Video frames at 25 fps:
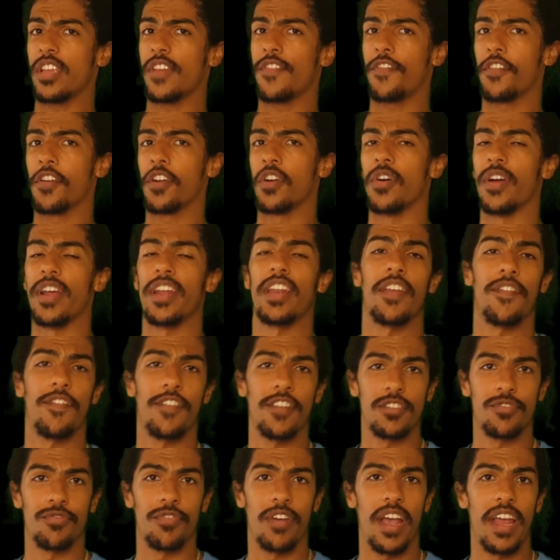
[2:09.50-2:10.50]
difficult. And if
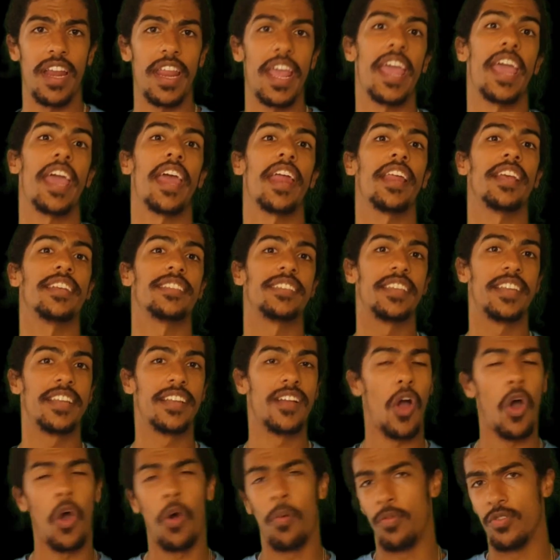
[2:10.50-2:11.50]
it's red, it is
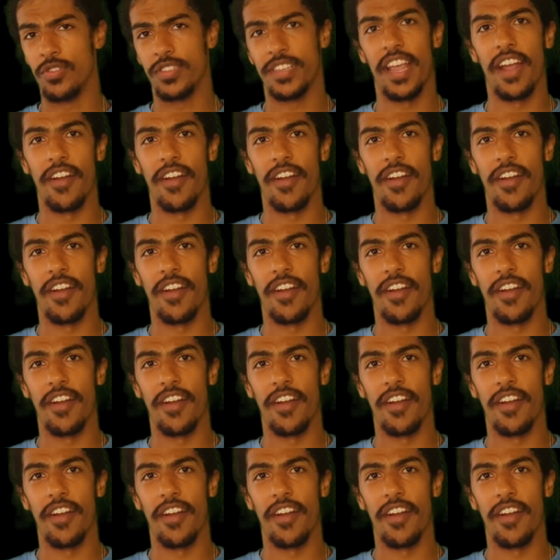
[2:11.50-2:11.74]
almost